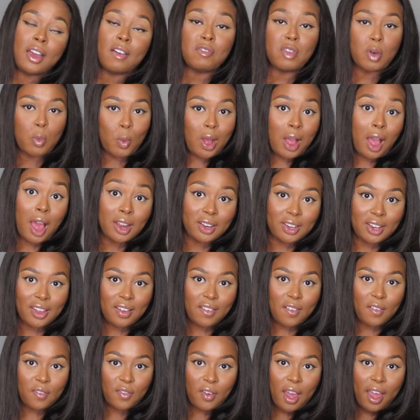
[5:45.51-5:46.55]
But
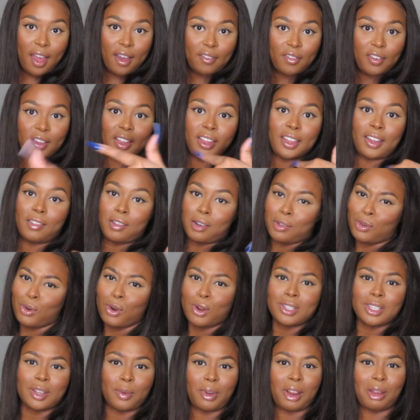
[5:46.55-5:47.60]
Wakanda Forever. And of
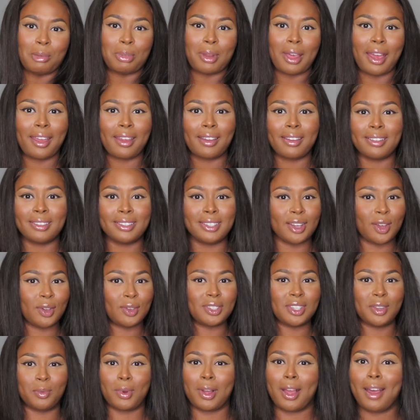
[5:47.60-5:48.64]
course I'm wearing black to go
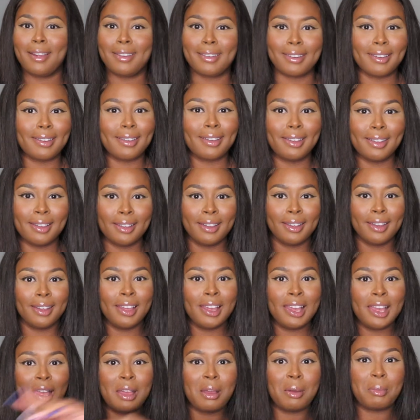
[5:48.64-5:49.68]
see Wakanda.
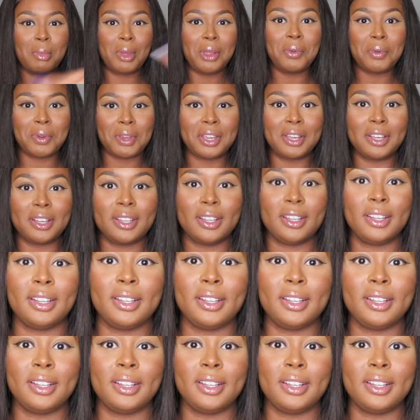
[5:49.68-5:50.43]
Period.